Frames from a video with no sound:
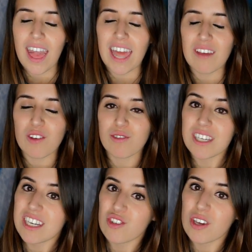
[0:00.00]
And if you
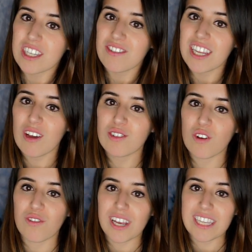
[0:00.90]
did enjoy this video,
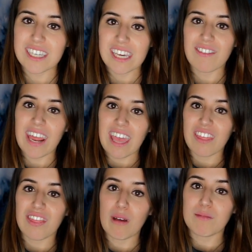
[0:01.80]
don't forget to give it
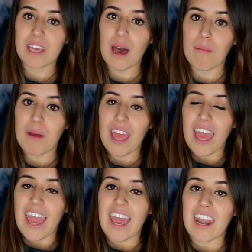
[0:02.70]
a thumbs up
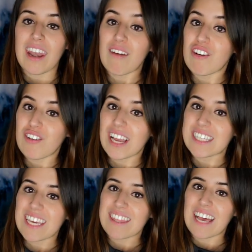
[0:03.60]
and never forget
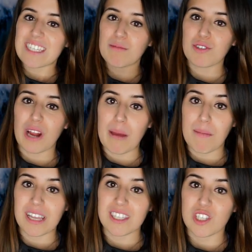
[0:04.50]
to hit that subscribe
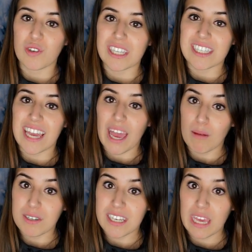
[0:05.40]
button so you can stay
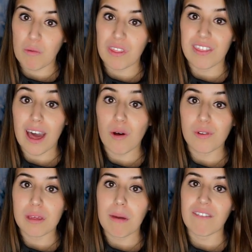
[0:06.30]
up to date with not
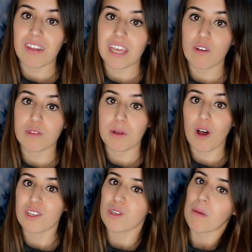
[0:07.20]
only my videos, but
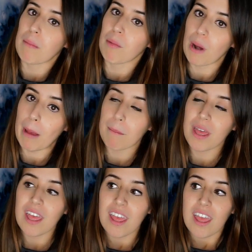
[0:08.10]
also my prep
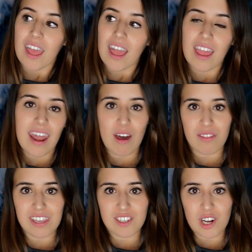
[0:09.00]
and how
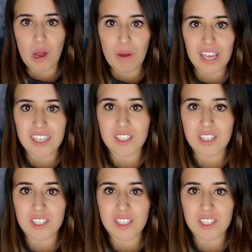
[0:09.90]
things are going.